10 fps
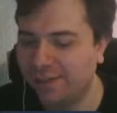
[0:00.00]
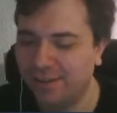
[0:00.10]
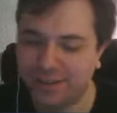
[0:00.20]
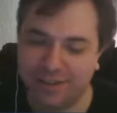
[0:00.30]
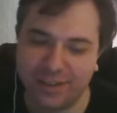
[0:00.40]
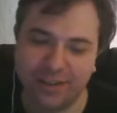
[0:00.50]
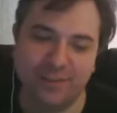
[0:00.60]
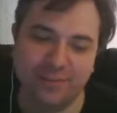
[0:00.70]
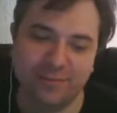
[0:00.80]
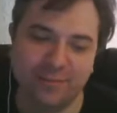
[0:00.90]
oh
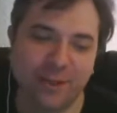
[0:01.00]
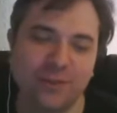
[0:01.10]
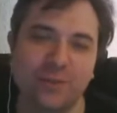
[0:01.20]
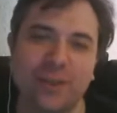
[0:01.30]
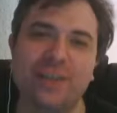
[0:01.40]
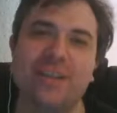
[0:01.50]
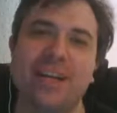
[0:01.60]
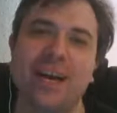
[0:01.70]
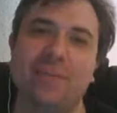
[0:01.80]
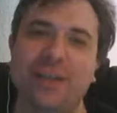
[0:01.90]
no, because all that is
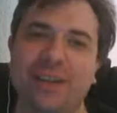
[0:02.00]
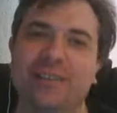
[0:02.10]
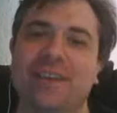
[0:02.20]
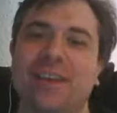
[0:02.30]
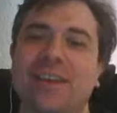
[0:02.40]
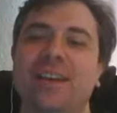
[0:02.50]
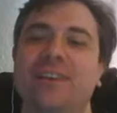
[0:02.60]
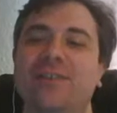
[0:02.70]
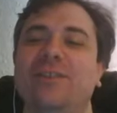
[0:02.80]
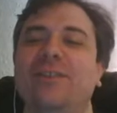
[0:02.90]
going to happen is,
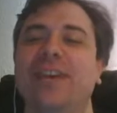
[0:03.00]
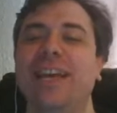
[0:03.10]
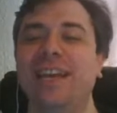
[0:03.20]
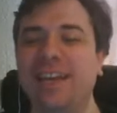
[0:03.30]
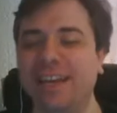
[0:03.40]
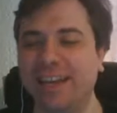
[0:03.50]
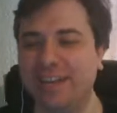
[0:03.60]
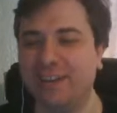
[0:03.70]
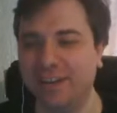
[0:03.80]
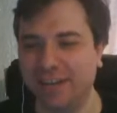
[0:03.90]
as soon as I get near that
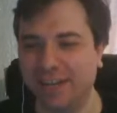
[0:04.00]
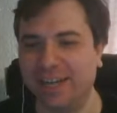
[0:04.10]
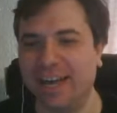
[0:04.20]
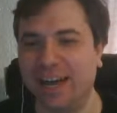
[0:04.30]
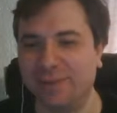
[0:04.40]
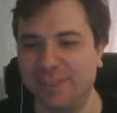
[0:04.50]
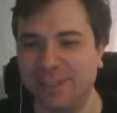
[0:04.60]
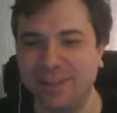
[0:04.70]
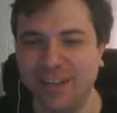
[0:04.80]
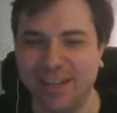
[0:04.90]
unit, I'm going to get
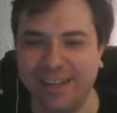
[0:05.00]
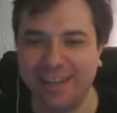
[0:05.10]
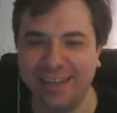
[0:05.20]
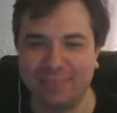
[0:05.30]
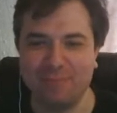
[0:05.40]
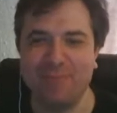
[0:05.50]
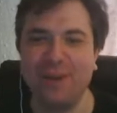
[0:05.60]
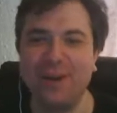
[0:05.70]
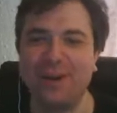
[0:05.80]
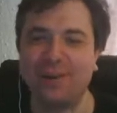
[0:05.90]
absolutely
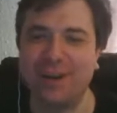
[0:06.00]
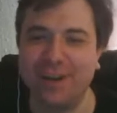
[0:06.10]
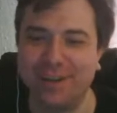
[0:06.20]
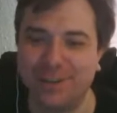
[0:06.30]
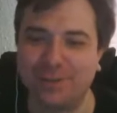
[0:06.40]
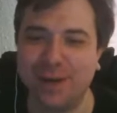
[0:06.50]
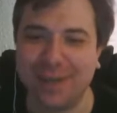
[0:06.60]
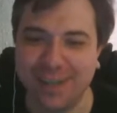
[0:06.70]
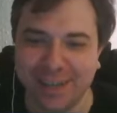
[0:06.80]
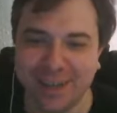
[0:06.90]
murderized
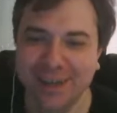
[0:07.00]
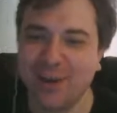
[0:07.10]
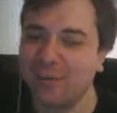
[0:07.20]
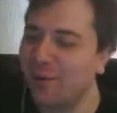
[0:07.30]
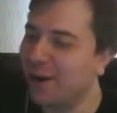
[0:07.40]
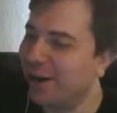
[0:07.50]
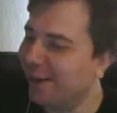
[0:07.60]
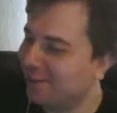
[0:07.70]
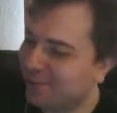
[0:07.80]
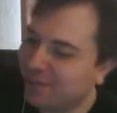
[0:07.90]
by
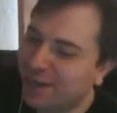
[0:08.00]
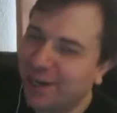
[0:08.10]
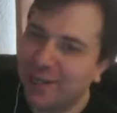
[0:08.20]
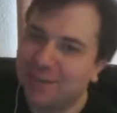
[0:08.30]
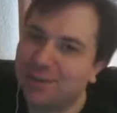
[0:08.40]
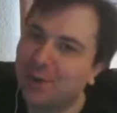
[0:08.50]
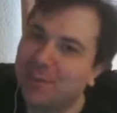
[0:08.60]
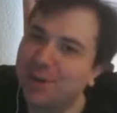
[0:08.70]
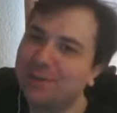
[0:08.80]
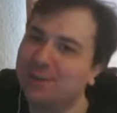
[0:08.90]
whirling, swirling
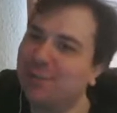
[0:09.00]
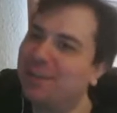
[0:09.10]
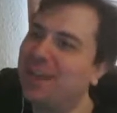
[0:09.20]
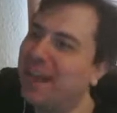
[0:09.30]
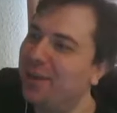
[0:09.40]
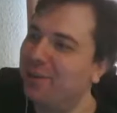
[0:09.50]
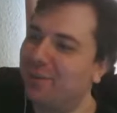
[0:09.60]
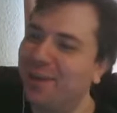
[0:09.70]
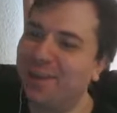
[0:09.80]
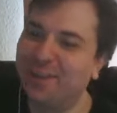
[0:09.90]
gobos of
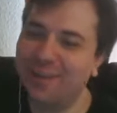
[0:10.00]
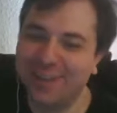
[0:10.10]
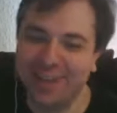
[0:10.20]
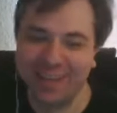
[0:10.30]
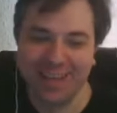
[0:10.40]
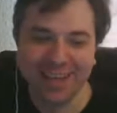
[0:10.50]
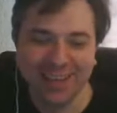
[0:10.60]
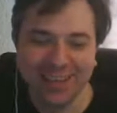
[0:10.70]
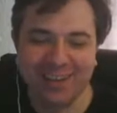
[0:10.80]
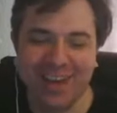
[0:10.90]
death,
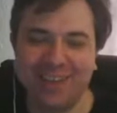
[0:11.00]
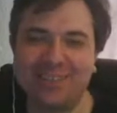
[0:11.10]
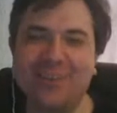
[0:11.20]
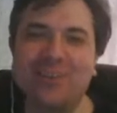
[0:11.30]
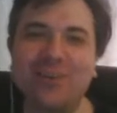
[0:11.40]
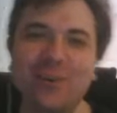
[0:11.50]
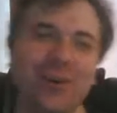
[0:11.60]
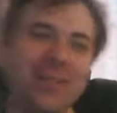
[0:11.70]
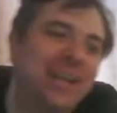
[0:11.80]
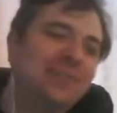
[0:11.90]
who gets
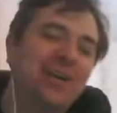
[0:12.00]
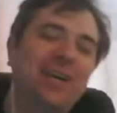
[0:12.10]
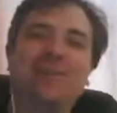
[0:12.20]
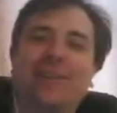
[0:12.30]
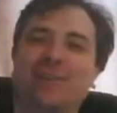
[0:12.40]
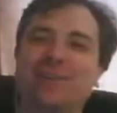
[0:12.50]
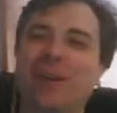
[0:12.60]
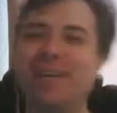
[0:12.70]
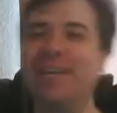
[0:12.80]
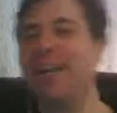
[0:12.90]
caught on the end of kind of like
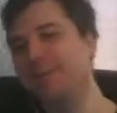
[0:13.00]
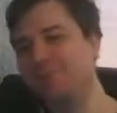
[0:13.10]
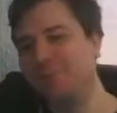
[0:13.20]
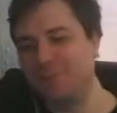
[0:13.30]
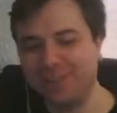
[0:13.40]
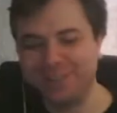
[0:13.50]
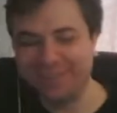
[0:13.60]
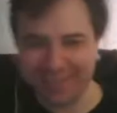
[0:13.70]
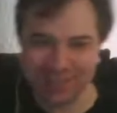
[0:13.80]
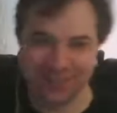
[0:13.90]
spiky cannonballs, don't
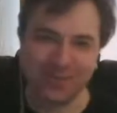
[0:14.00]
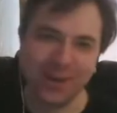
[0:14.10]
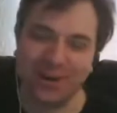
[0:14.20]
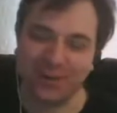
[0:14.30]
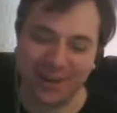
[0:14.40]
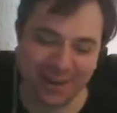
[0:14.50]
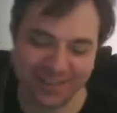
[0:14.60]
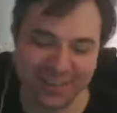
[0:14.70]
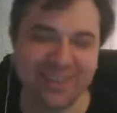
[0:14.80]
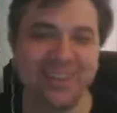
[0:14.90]
they, and just whirl around.